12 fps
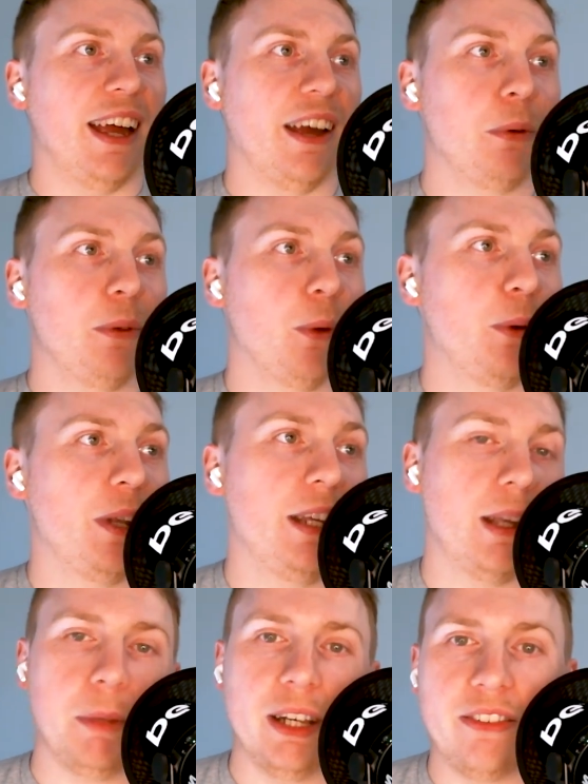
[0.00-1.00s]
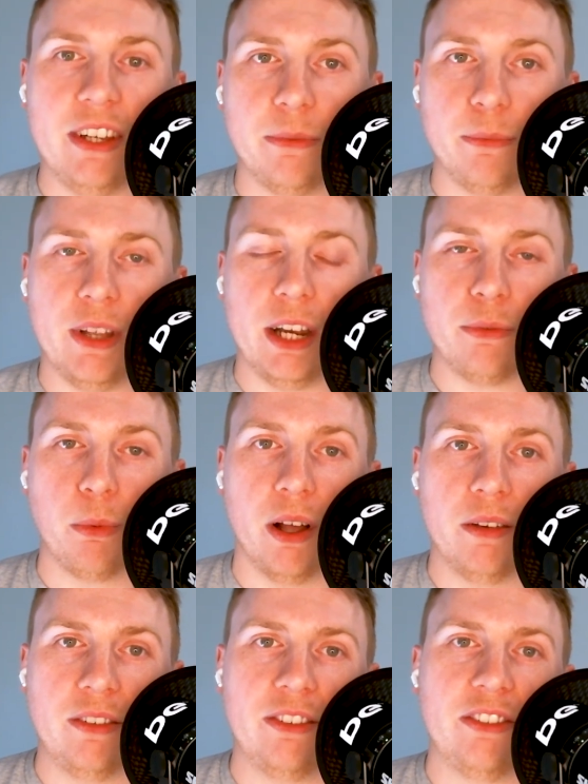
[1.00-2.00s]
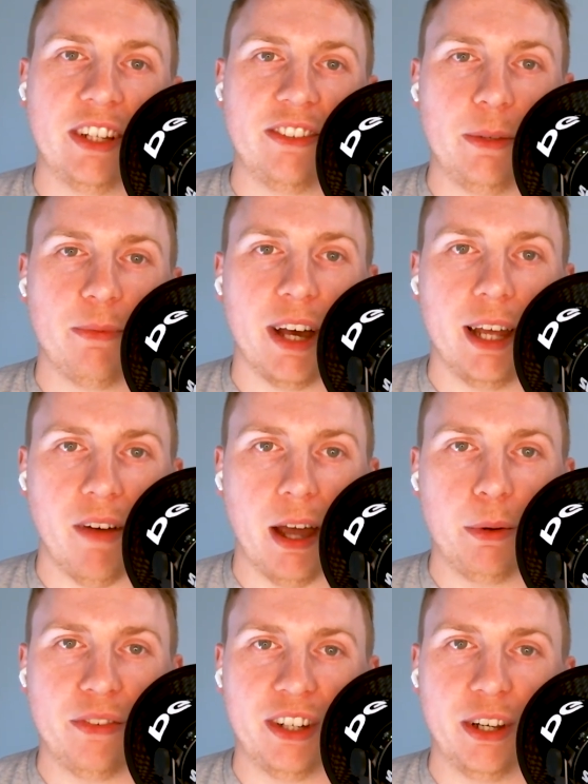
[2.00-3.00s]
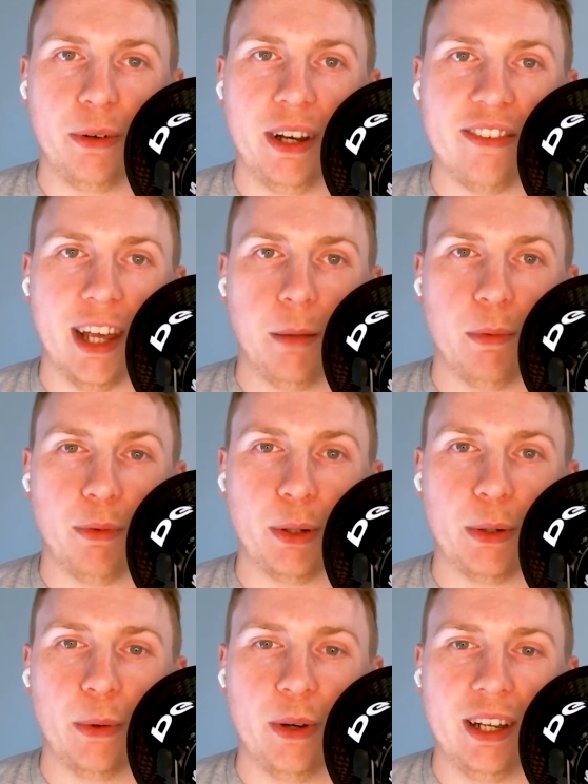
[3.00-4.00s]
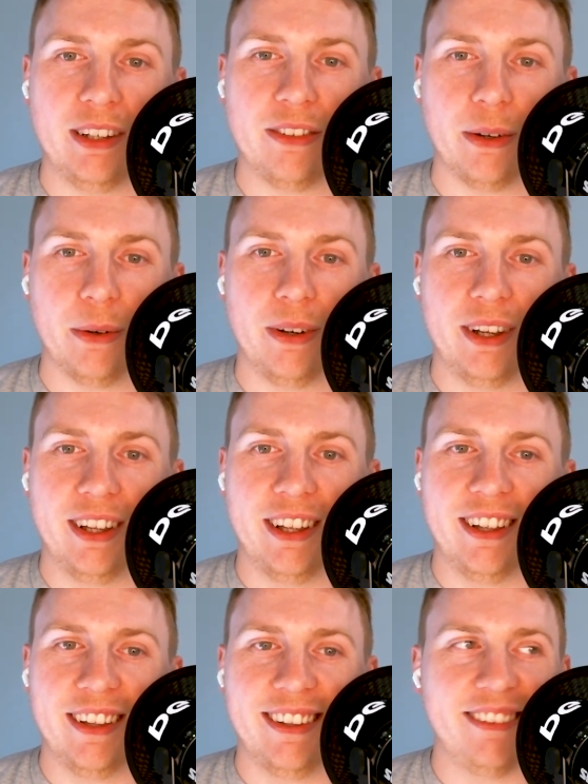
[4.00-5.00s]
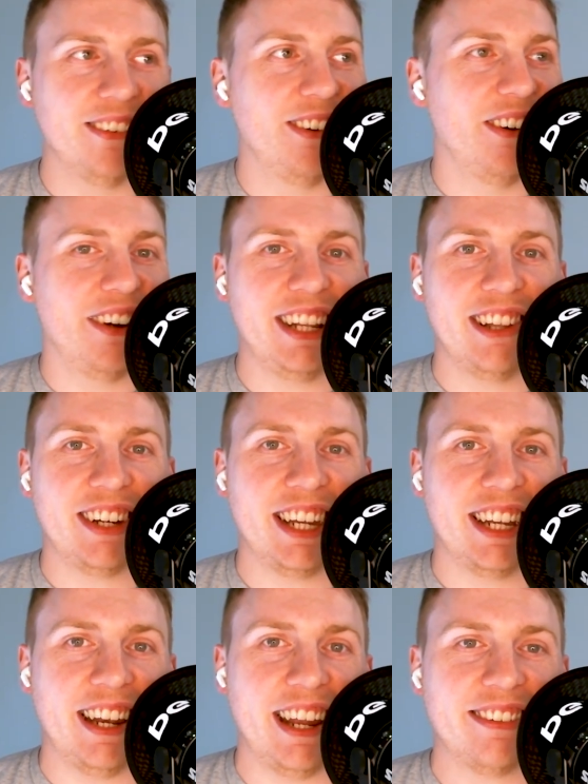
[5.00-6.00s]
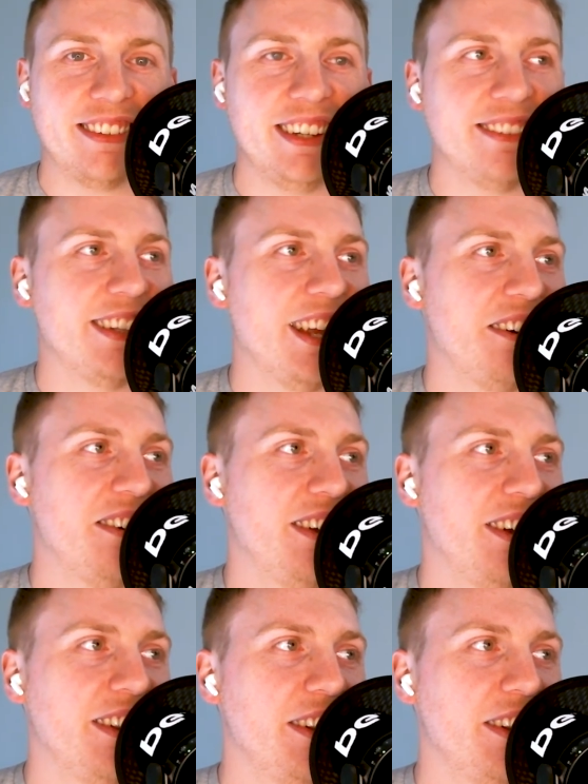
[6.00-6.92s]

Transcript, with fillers: We've already, I mean, the season finished, what, 65 hours ago at the time of recording, so we're already looking at next season now on